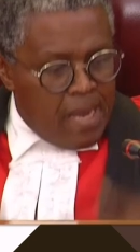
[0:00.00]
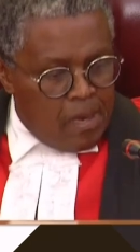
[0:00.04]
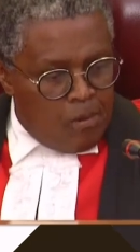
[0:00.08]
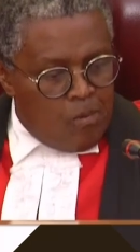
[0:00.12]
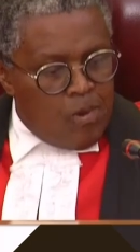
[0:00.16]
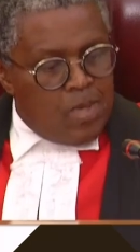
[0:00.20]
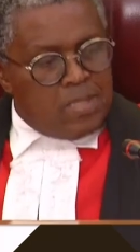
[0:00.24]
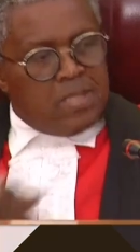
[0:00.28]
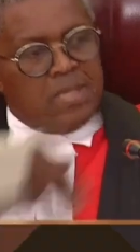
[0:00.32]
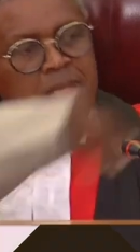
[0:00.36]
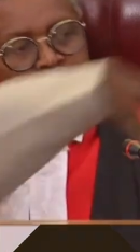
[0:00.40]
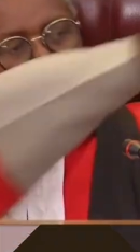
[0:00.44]

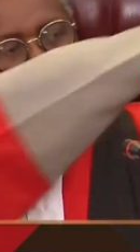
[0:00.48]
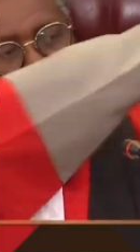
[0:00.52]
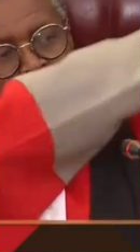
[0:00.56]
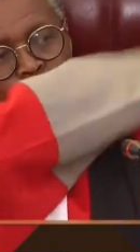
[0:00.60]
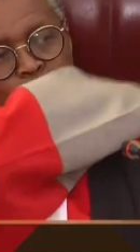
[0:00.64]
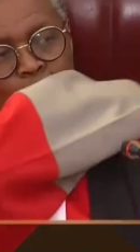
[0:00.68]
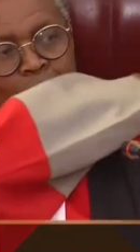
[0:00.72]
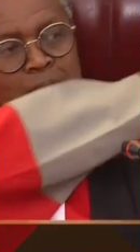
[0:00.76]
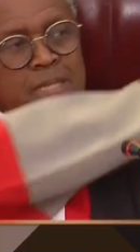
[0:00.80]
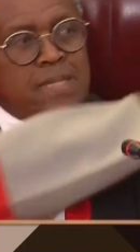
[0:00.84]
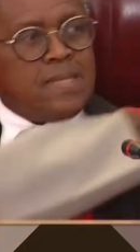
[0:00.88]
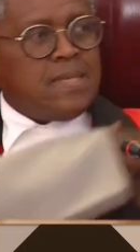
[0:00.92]
backwards and
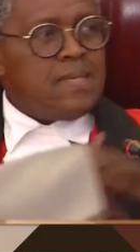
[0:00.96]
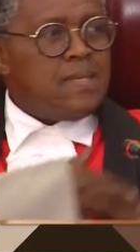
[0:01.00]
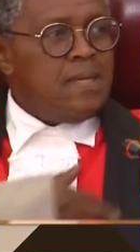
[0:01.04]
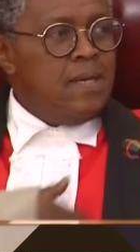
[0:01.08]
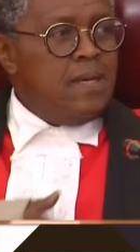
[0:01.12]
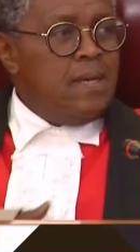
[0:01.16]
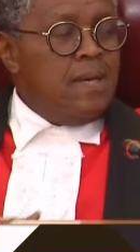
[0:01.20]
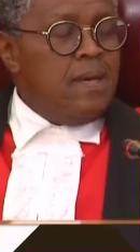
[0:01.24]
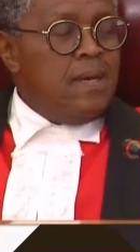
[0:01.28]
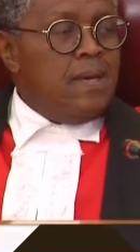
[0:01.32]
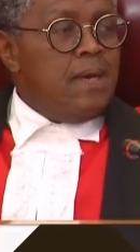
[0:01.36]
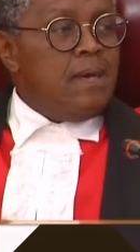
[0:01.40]

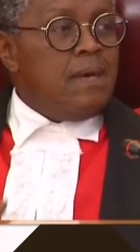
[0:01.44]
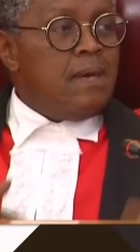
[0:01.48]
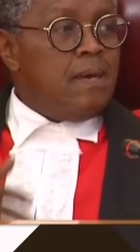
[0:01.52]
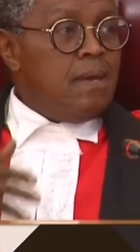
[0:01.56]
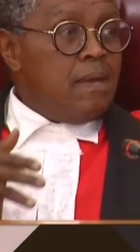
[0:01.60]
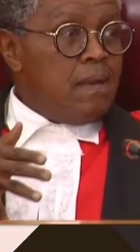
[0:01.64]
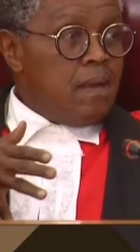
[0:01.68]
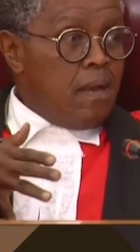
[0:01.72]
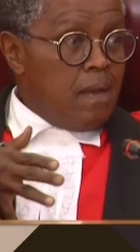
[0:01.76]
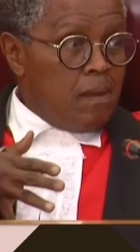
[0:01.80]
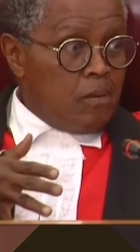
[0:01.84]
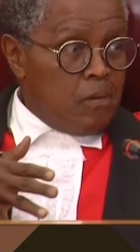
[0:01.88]
forwards.
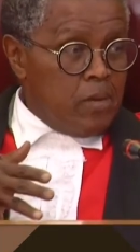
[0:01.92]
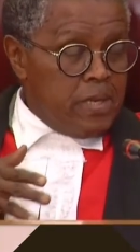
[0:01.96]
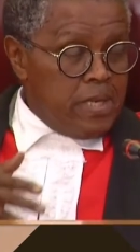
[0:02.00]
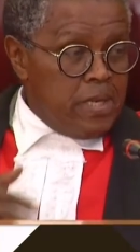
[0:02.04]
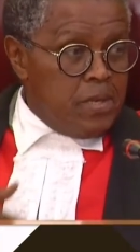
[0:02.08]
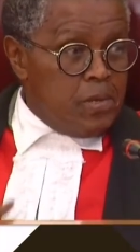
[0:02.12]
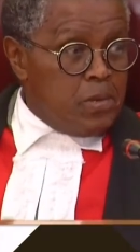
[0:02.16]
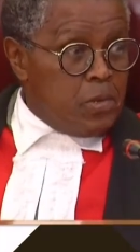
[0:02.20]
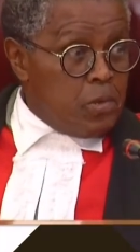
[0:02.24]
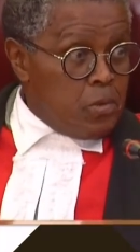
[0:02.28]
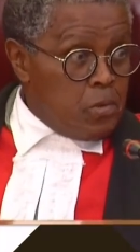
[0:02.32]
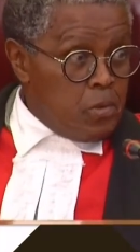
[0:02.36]
And
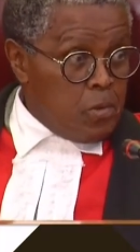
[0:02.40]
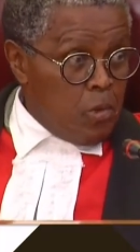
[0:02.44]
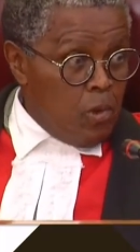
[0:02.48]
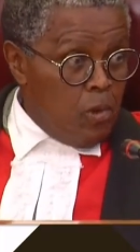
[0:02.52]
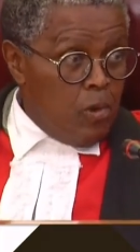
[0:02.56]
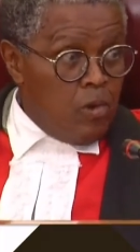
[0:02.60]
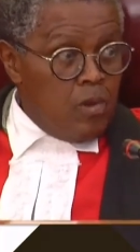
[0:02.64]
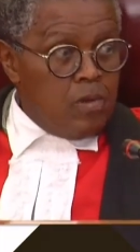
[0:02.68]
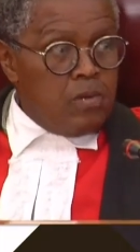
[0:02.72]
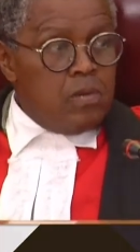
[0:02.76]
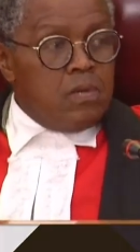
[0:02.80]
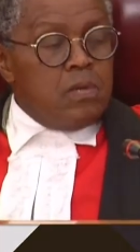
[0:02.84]
according to
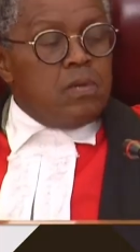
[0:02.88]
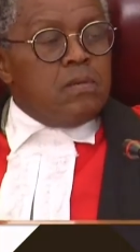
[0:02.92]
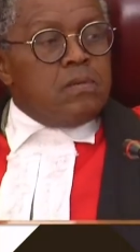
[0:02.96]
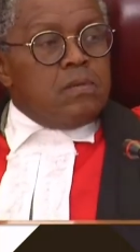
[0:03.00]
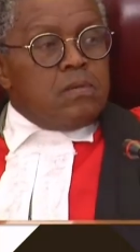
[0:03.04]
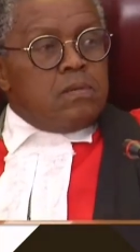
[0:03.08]
your